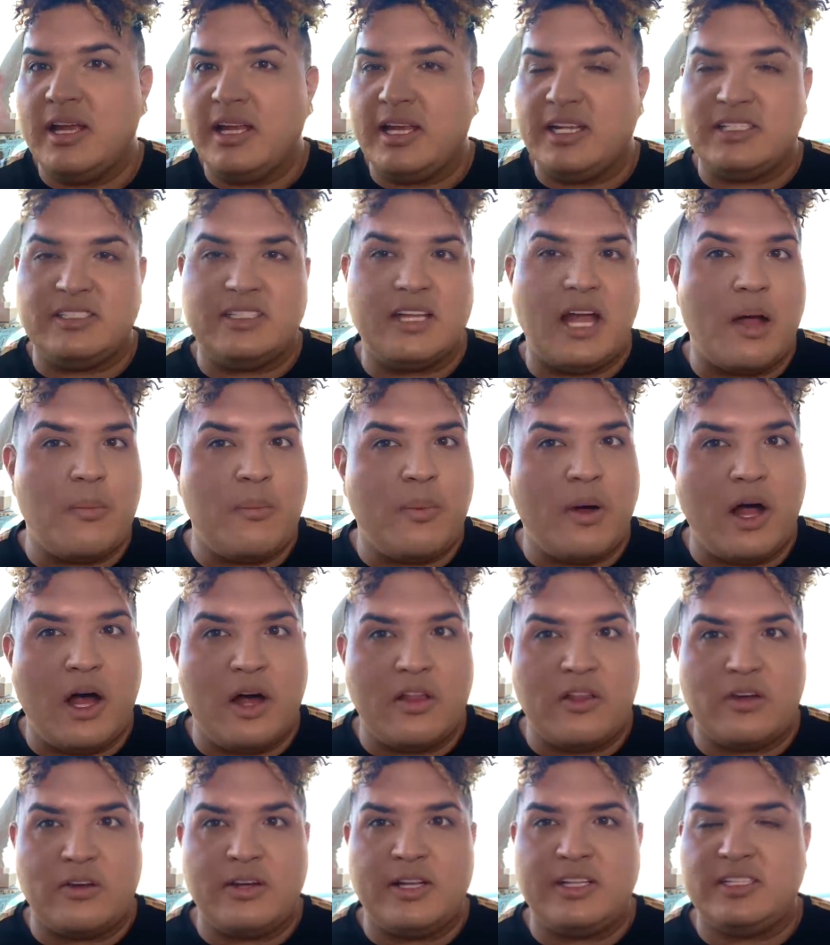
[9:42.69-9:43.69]
He's not
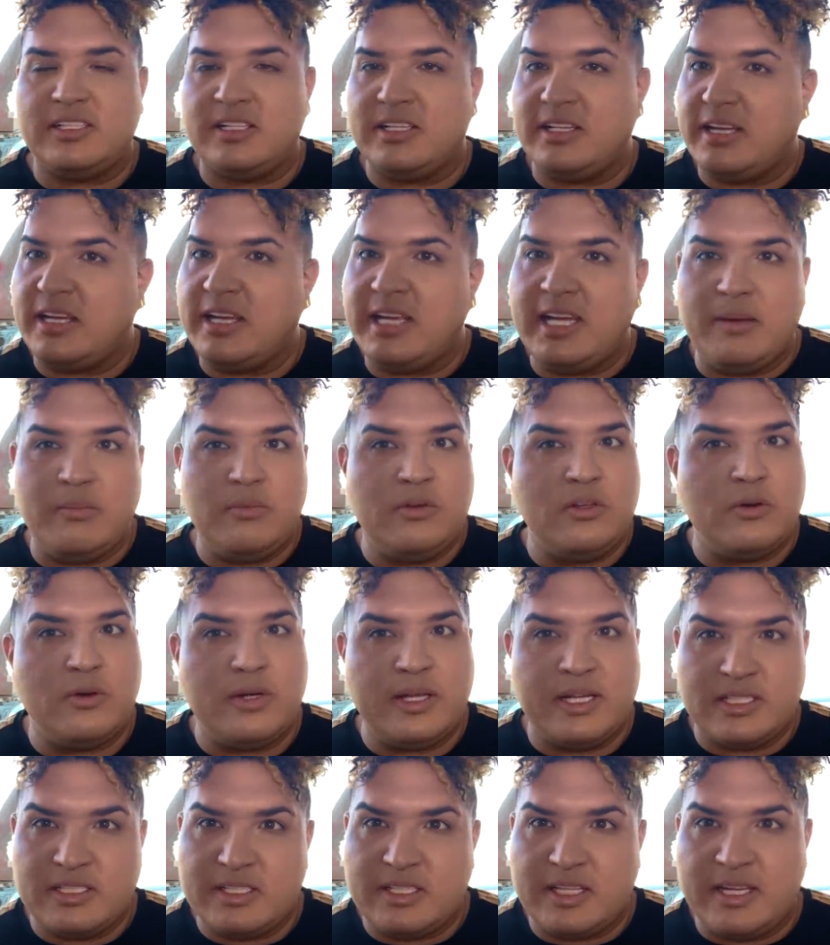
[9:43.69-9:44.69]
bothered. He's gonna keep
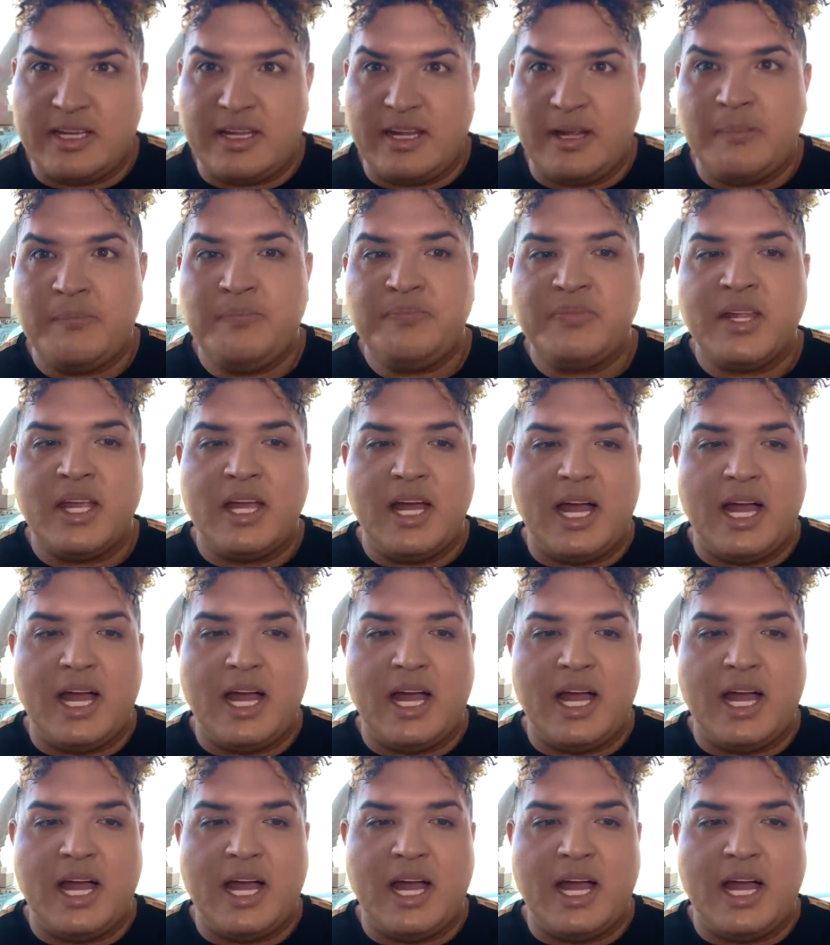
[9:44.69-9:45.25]
doing his thing.